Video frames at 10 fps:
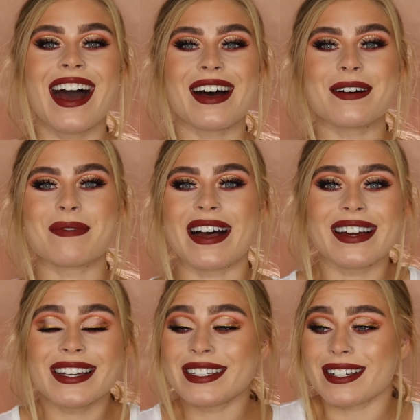
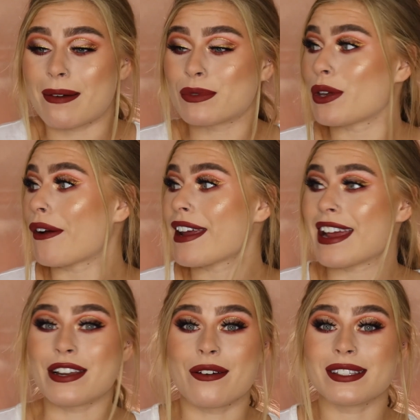I'm sorry,
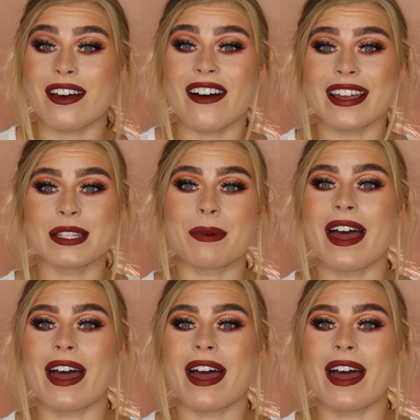I know it's August,